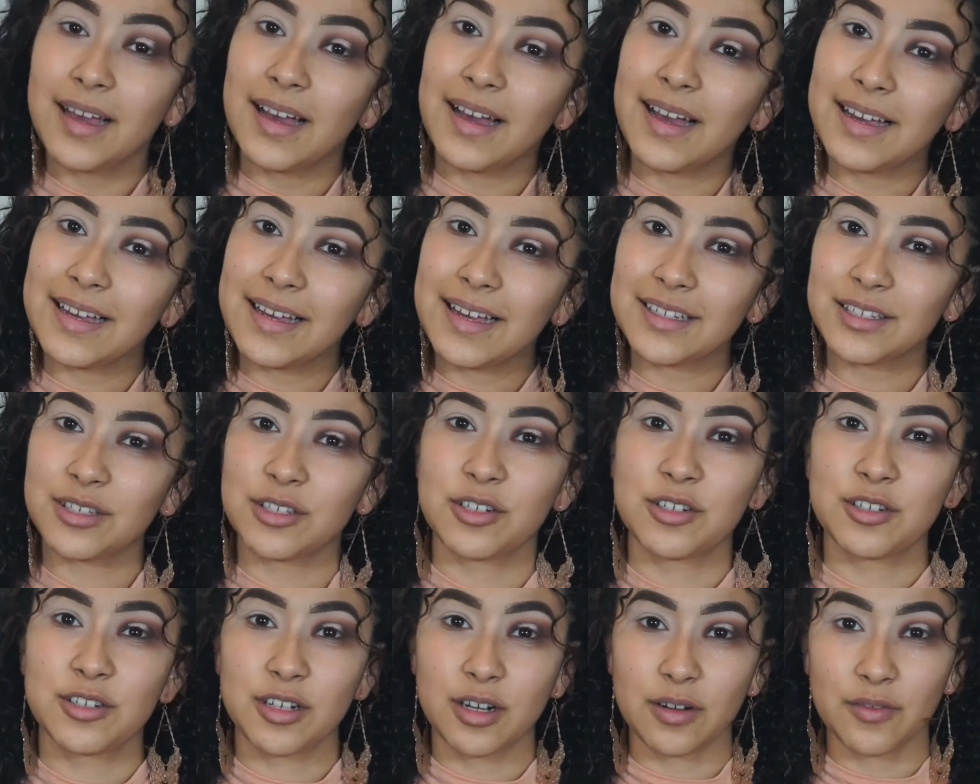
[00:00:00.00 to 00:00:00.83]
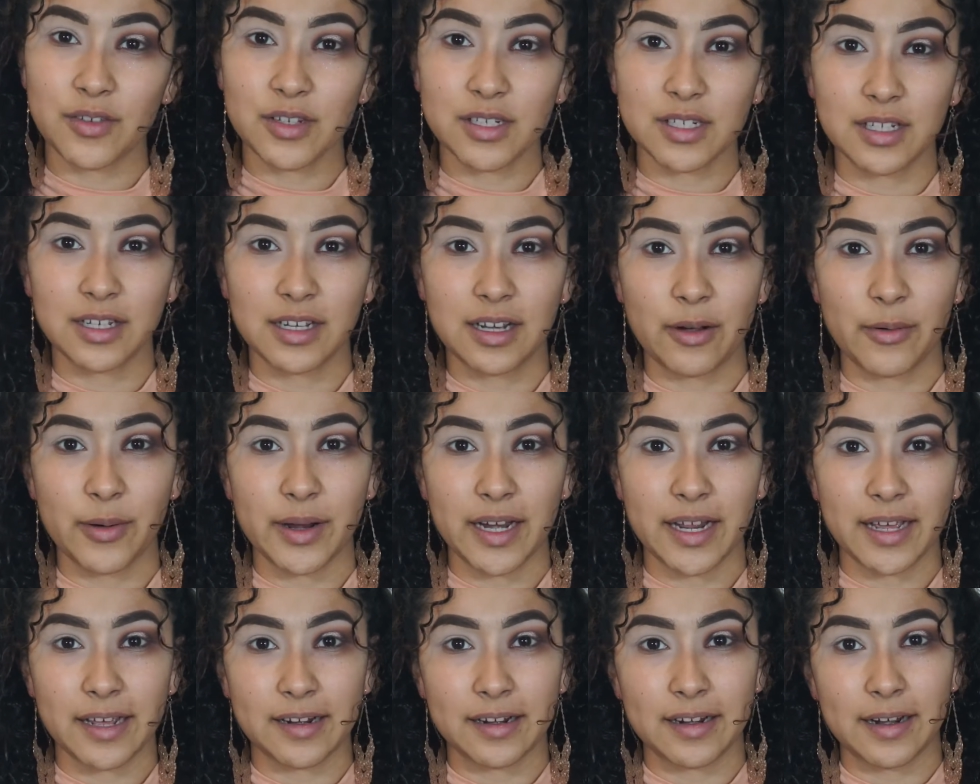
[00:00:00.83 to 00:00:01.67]
Hi guys, so to start off this look, I went
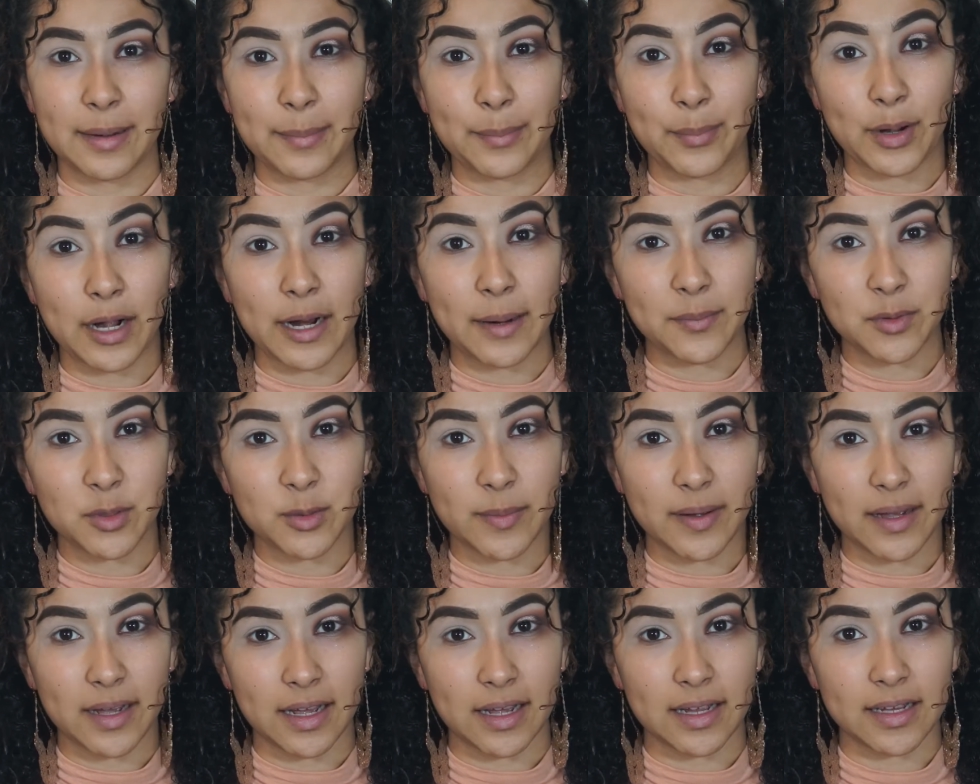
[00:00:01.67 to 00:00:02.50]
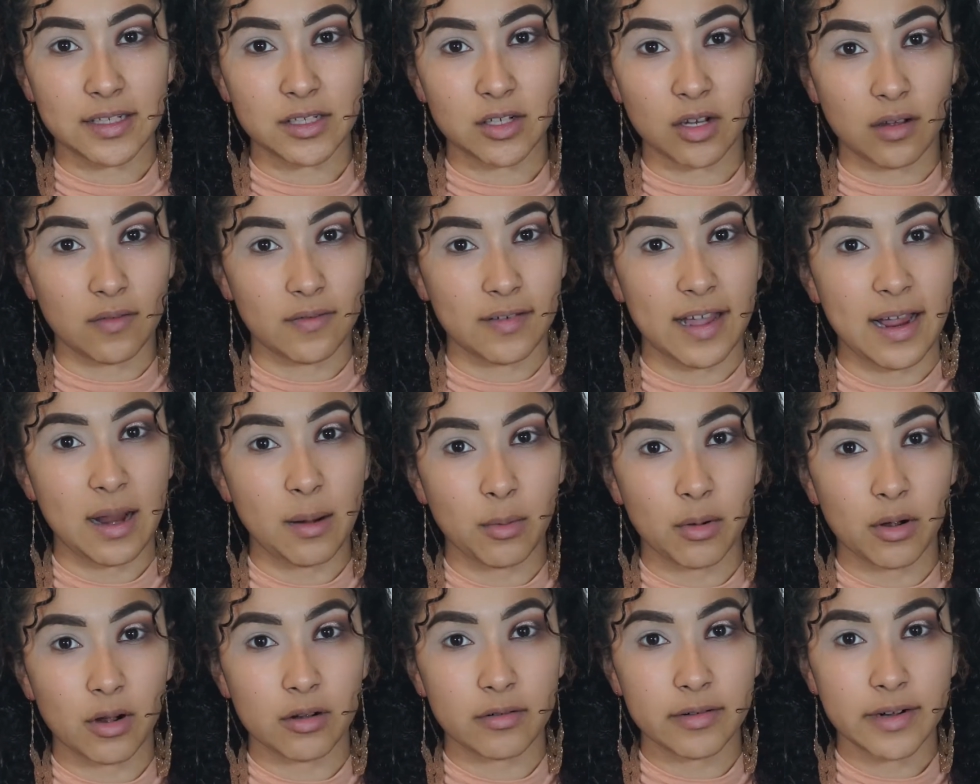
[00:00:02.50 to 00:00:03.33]
ahead and I primed my eyes off
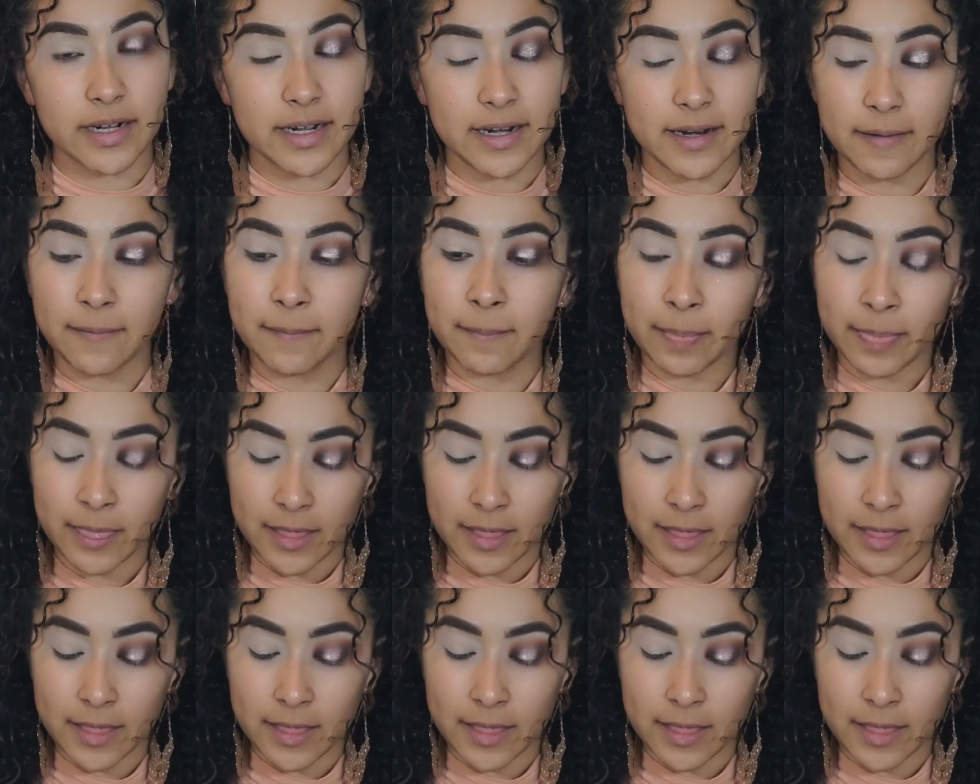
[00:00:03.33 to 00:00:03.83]
camera already,